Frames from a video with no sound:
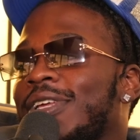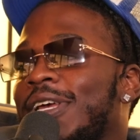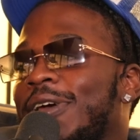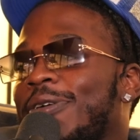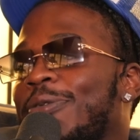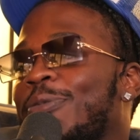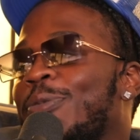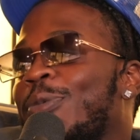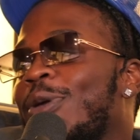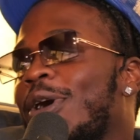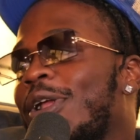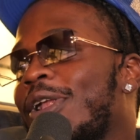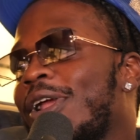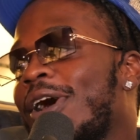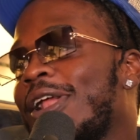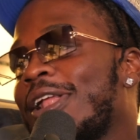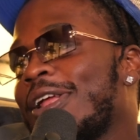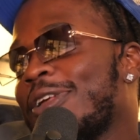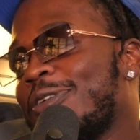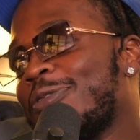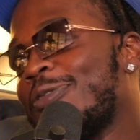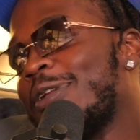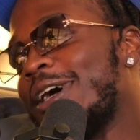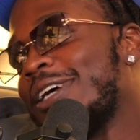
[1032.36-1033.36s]
yeah, a lot
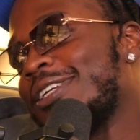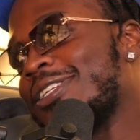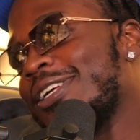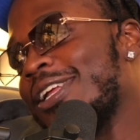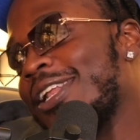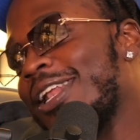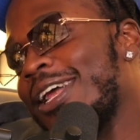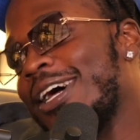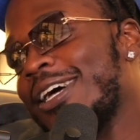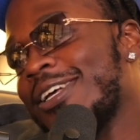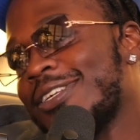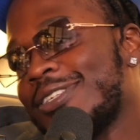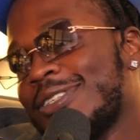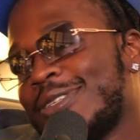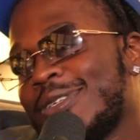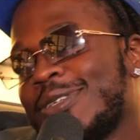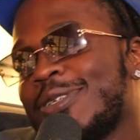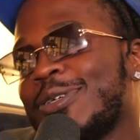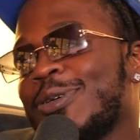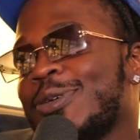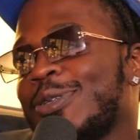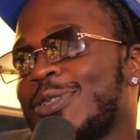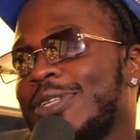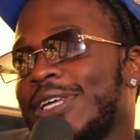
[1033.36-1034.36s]
less flashy lights to
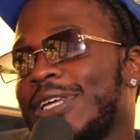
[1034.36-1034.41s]
the